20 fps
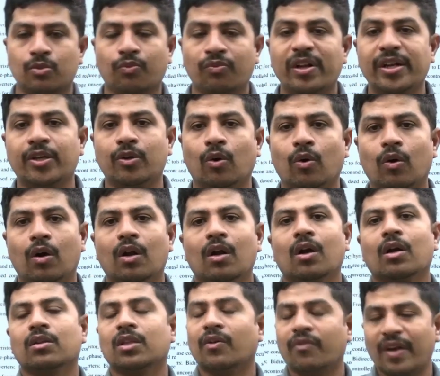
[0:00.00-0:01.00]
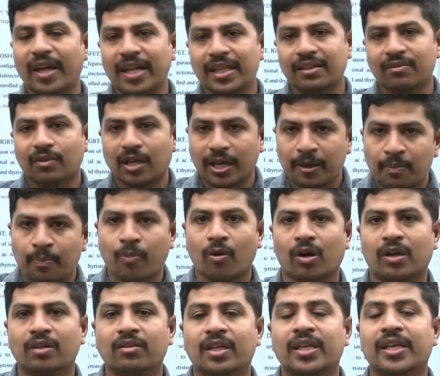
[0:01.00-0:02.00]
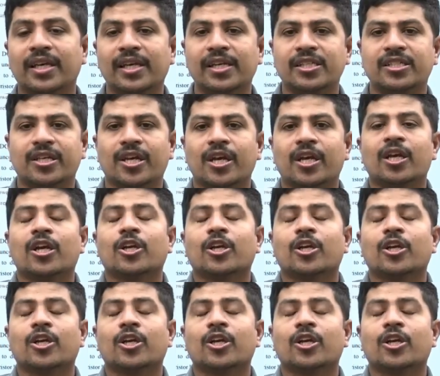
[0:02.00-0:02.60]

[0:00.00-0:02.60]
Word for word: video the very important thing is